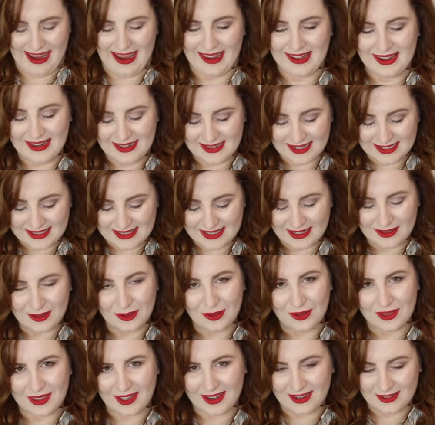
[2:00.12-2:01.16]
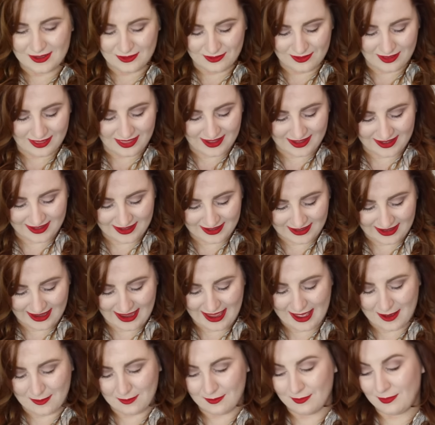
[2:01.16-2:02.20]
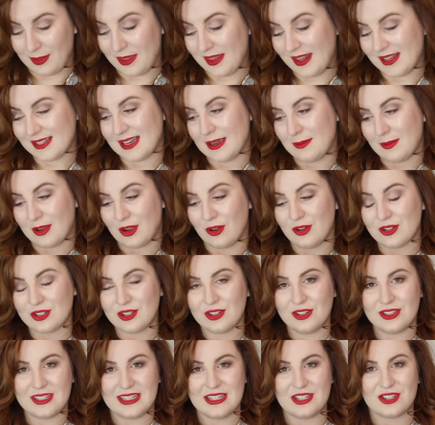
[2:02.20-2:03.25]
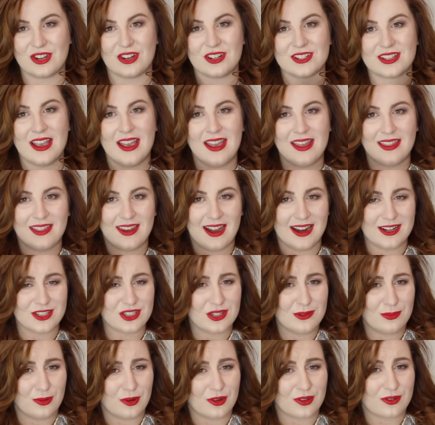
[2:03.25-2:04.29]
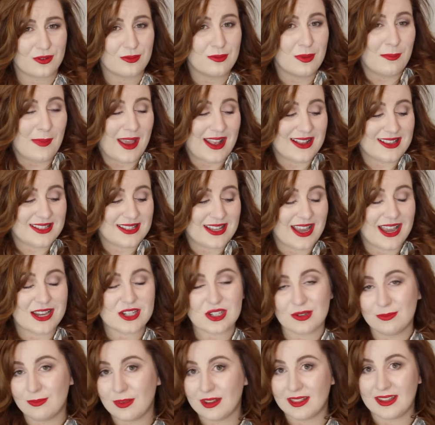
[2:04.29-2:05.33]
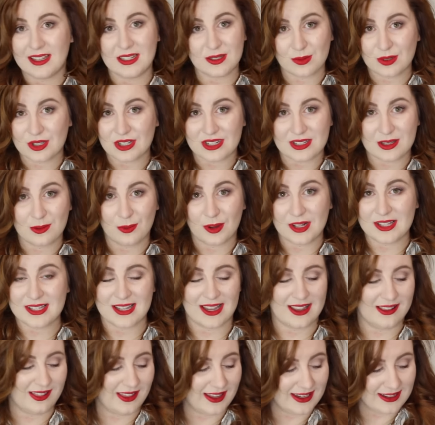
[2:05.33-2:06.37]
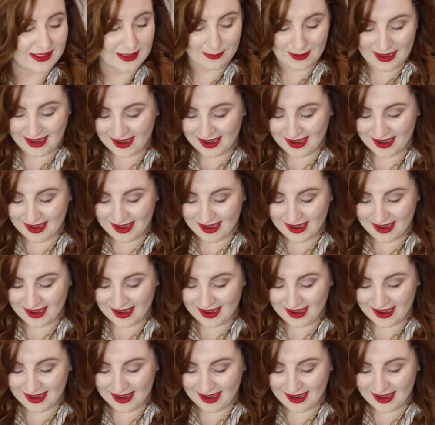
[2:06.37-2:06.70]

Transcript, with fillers: any Disney clothing, I don't think, um, but this time I got two t-shirts. They're actually both from the men's section, but these were just the ones that I liked the